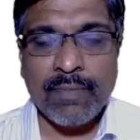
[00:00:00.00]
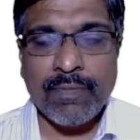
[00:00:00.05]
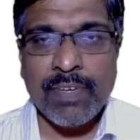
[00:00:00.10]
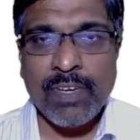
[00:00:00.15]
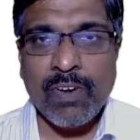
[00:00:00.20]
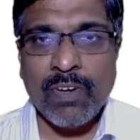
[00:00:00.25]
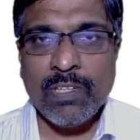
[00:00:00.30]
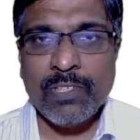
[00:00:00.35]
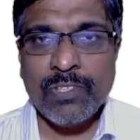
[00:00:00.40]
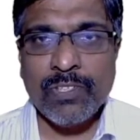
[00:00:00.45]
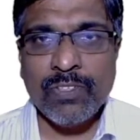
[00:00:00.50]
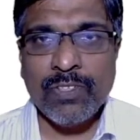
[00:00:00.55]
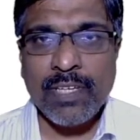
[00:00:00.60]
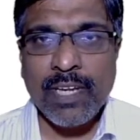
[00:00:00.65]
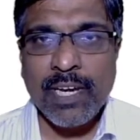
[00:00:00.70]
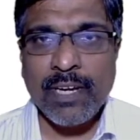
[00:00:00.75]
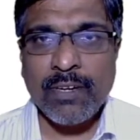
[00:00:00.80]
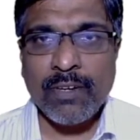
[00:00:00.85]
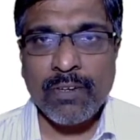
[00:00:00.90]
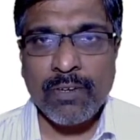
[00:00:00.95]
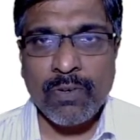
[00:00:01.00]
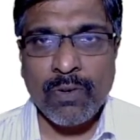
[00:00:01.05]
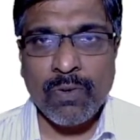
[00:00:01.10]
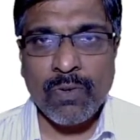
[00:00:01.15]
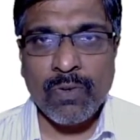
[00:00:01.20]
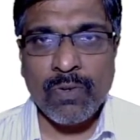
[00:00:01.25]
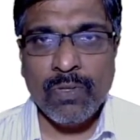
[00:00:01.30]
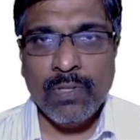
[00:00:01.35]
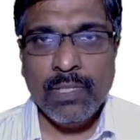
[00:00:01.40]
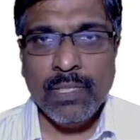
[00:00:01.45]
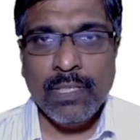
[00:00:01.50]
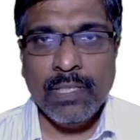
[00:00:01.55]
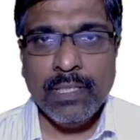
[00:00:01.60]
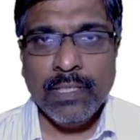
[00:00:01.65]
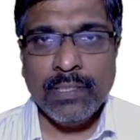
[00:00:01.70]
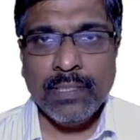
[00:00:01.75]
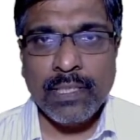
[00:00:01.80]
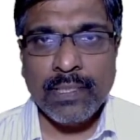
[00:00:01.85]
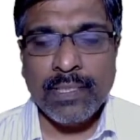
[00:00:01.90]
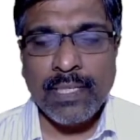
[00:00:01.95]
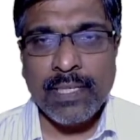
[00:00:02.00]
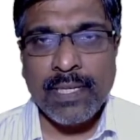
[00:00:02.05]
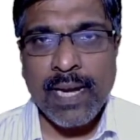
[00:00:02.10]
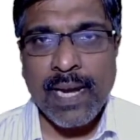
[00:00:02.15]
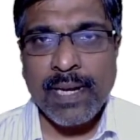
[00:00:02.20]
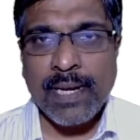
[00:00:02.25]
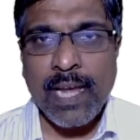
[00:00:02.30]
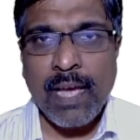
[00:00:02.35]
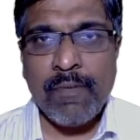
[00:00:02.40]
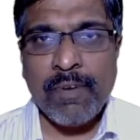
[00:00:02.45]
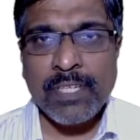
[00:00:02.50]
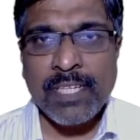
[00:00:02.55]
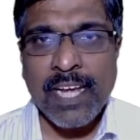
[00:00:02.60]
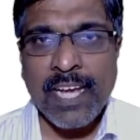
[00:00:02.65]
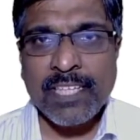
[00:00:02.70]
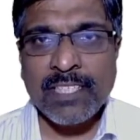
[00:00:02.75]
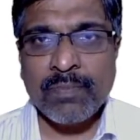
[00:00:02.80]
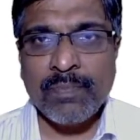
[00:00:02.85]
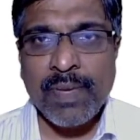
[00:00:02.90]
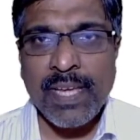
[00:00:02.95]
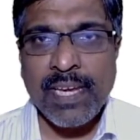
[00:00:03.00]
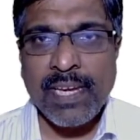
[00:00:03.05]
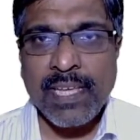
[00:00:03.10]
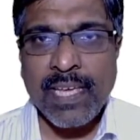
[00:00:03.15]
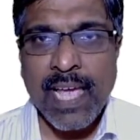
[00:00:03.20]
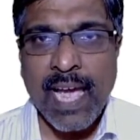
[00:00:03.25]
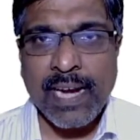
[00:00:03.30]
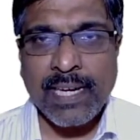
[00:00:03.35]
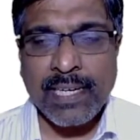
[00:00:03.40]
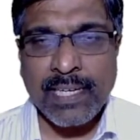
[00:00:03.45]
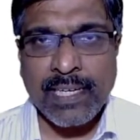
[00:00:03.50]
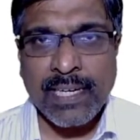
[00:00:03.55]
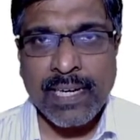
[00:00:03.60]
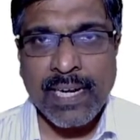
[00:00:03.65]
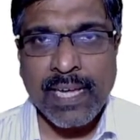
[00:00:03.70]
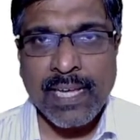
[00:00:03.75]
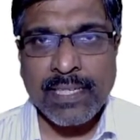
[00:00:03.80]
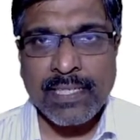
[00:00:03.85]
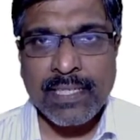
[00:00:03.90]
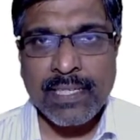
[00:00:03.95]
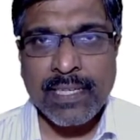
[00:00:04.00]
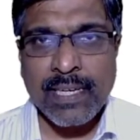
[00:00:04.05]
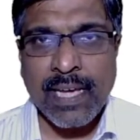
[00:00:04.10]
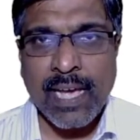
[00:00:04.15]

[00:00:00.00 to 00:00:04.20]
we also need to know that the data which has been categorized